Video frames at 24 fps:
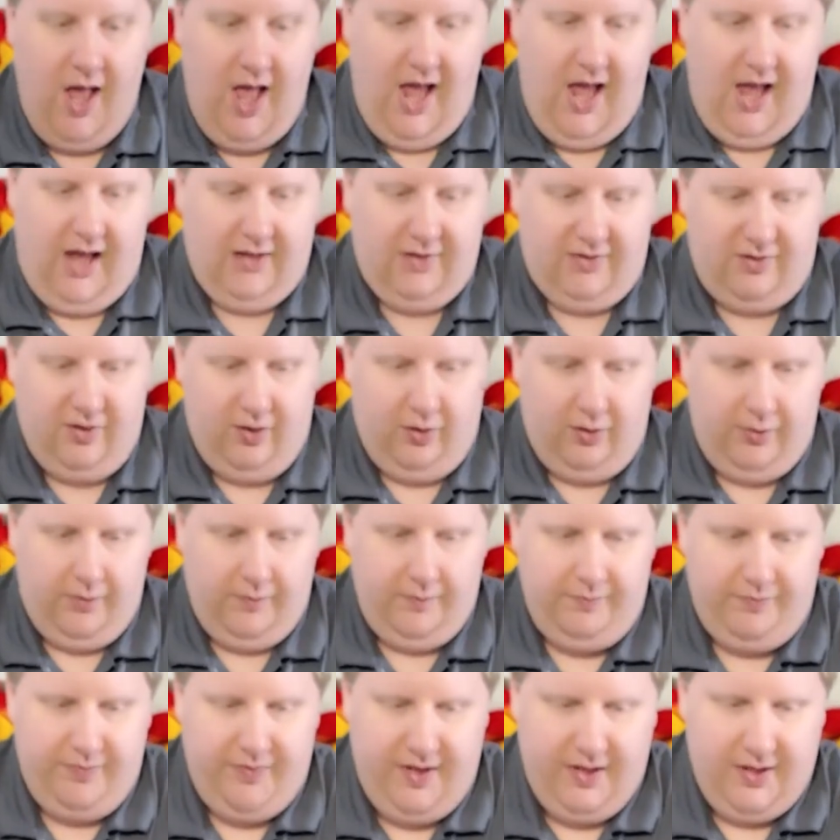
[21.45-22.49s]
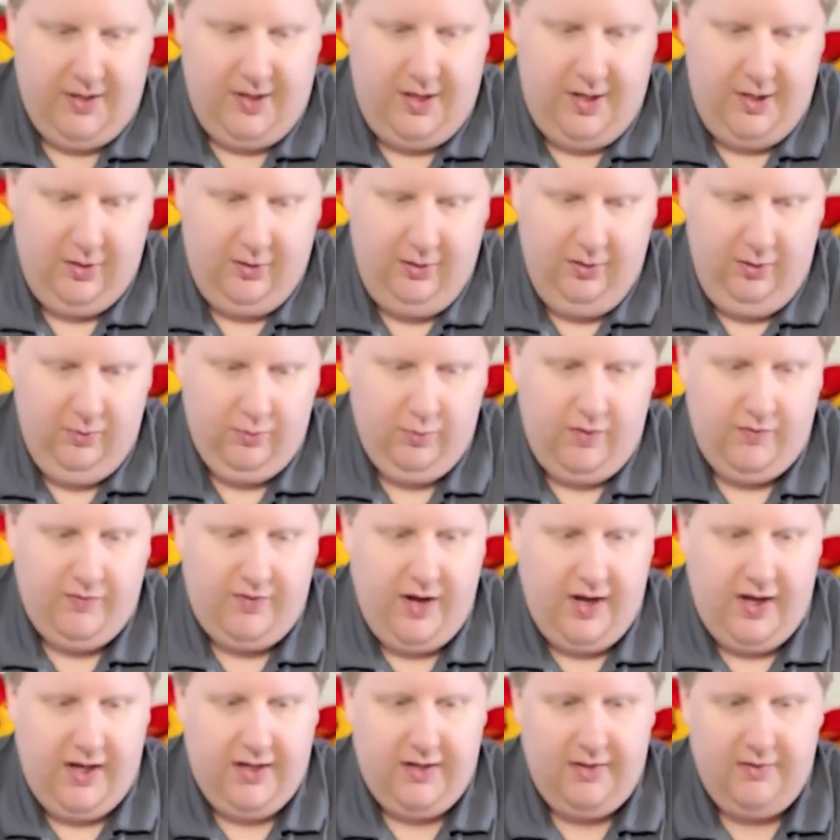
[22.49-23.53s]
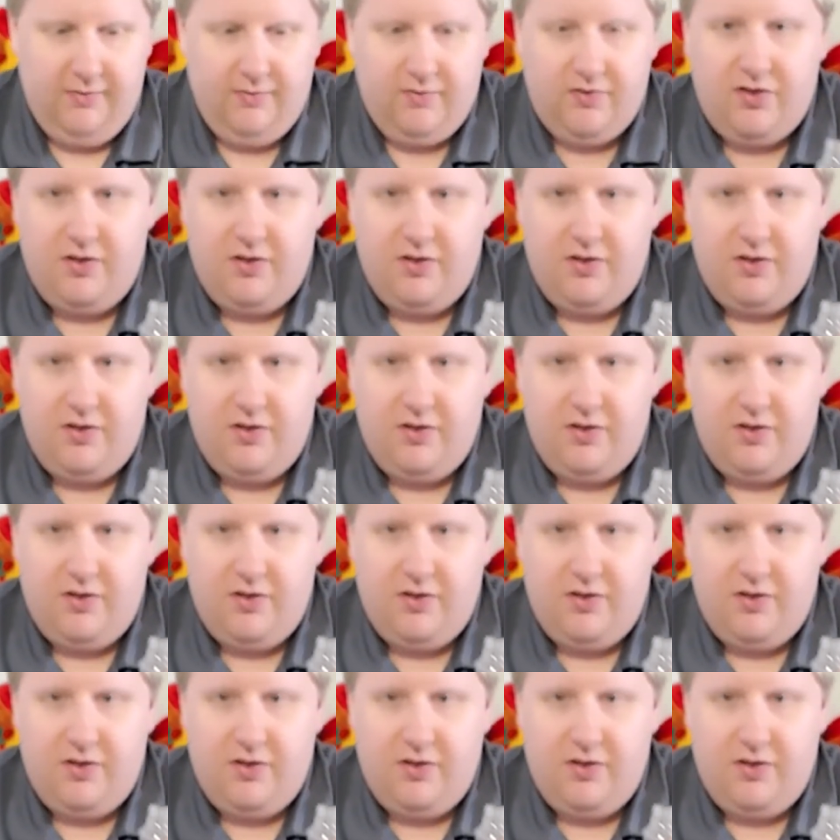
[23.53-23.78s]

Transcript: And so in here, we've got